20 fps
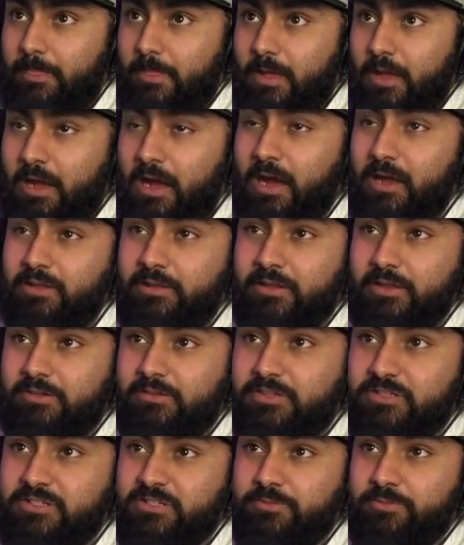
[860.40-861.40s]
a highly
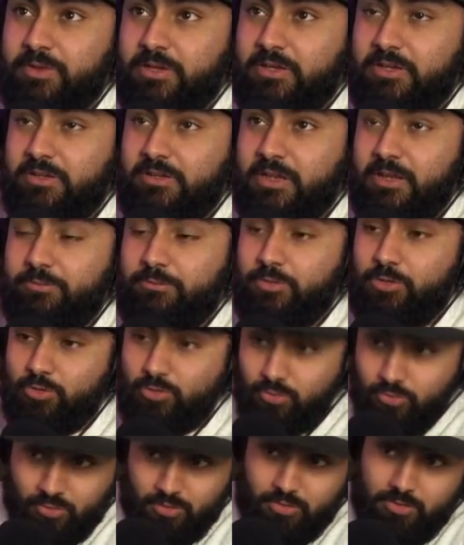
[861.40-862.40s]
anticipated
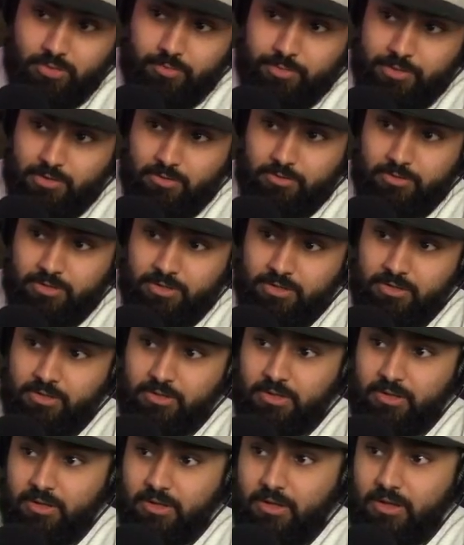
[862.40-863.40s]
debut, apparently,
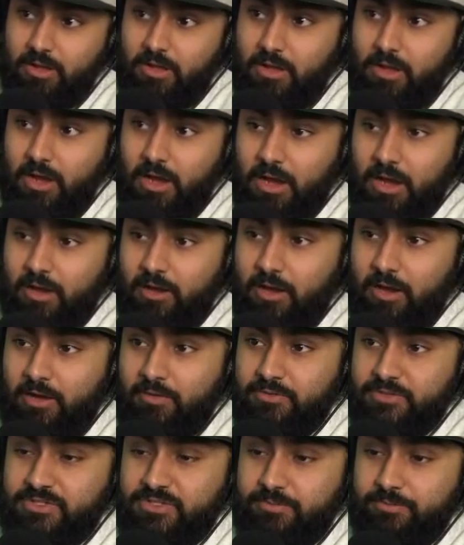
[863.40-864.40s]

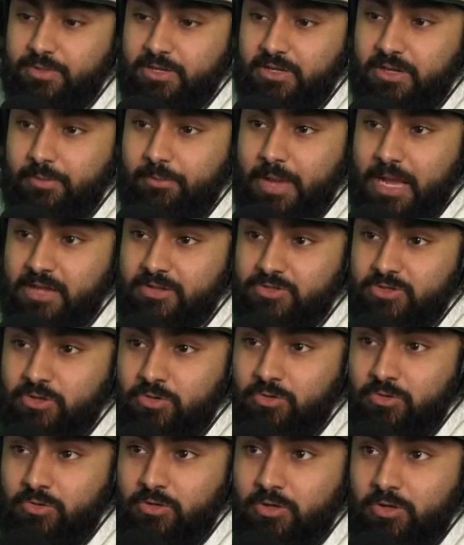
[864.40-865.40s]
of Sabina
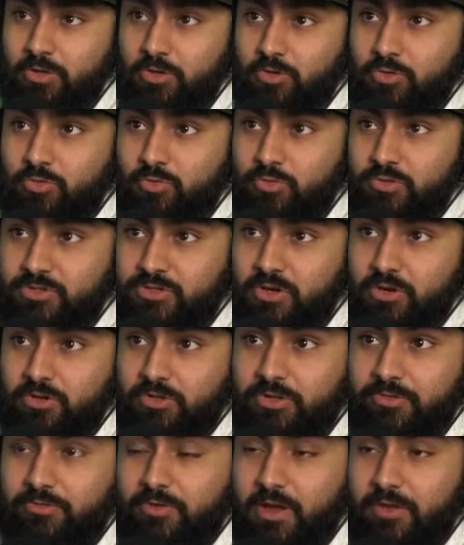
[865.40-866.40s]
Mazo, who is
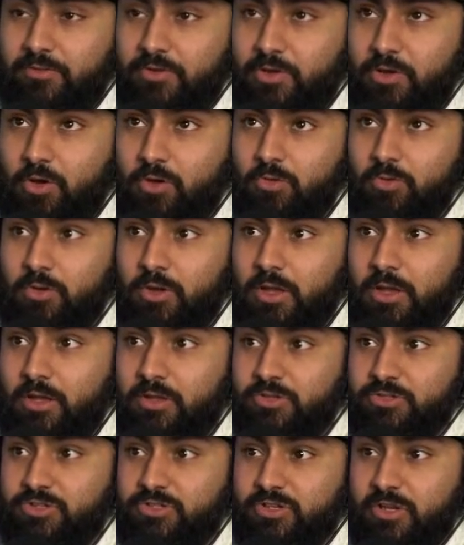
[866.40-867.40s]
currently 5-0.
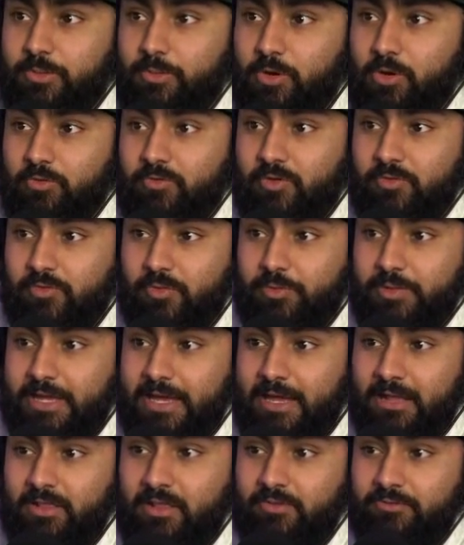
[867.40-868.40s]
She's coming over from the
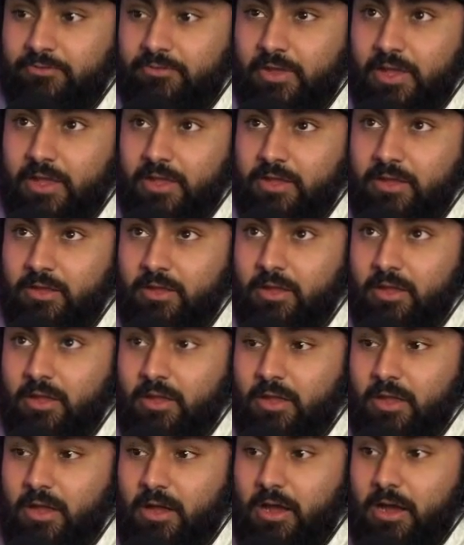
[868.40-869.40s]
LFA.
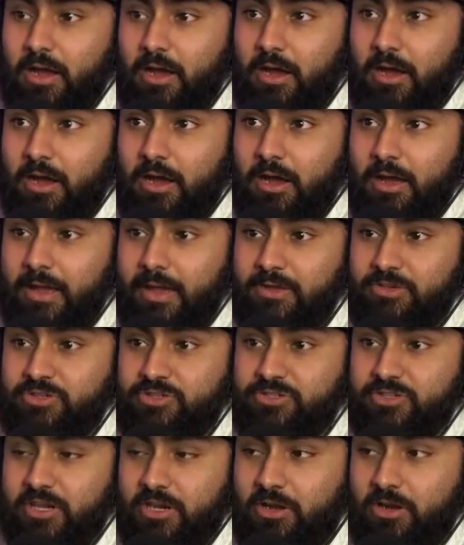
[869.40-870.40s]
And
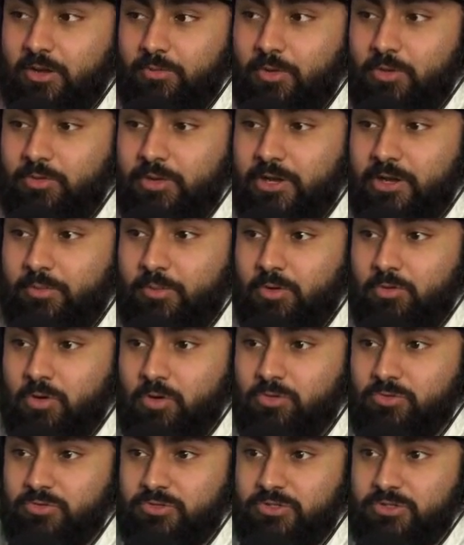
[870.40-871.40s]
she's taking on Marina
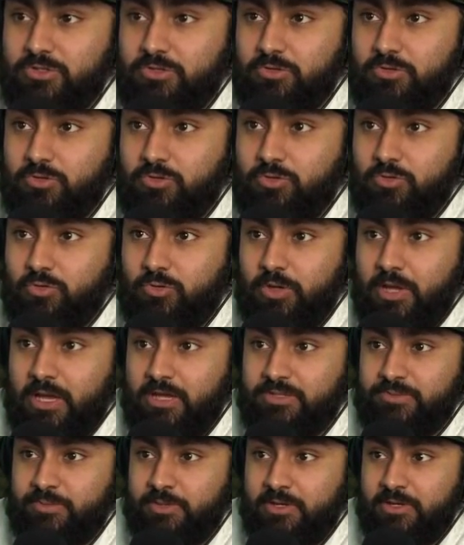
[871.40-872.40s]
Moroz, who
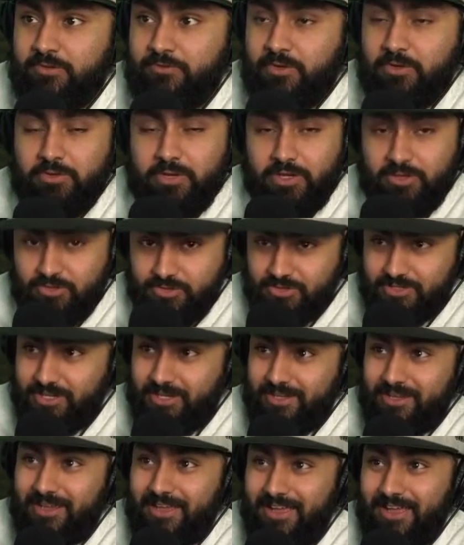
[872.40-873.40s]
has been a very
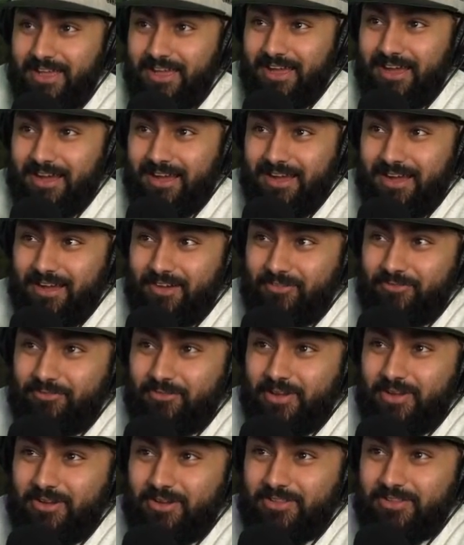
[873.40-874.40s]
interesting
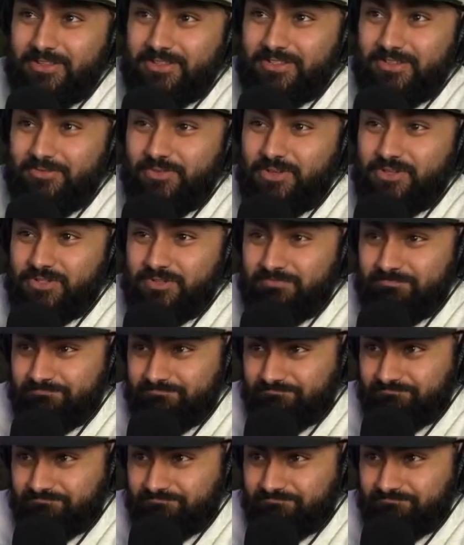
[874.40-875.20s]
fighter in this division.